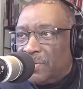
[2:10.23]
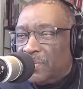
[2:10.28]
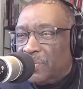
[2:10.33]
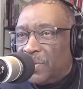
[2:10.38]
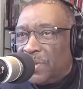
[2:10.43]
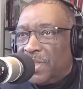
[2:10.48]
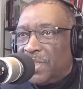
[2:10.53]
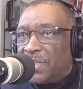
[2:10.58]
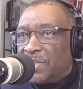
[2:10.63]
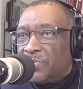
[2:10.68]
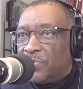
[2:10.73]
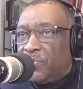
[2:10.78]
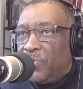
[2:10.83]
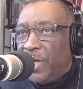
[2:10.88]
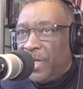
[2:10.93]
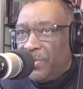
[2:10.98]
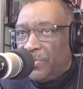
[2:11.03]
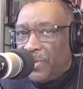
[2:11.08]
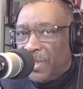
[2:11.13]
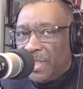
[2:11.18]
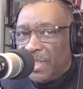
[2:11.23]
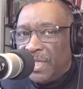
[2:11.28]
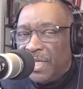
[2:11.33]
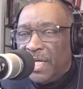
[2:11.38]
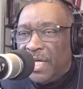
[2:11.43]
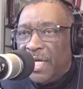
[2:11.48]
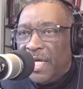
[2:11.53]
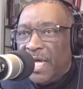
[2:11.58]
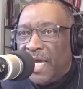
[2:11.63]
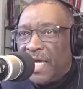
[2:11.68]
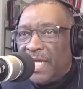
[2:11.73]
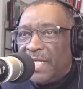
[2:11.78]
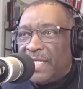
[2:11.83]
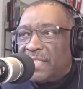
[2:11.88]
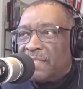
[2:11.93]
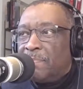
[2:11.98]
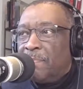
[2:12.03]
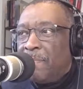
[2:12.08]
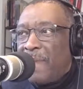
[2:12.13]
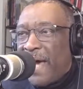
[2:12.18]
with his rhetoric and
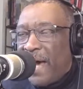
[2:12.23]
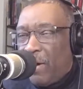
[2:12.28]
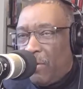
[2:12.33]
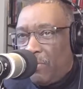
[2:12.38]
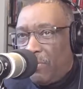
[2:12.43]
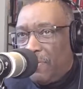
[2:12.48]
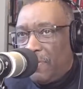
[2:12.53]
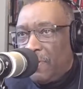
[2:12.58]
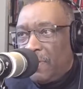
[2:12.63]
his mouth.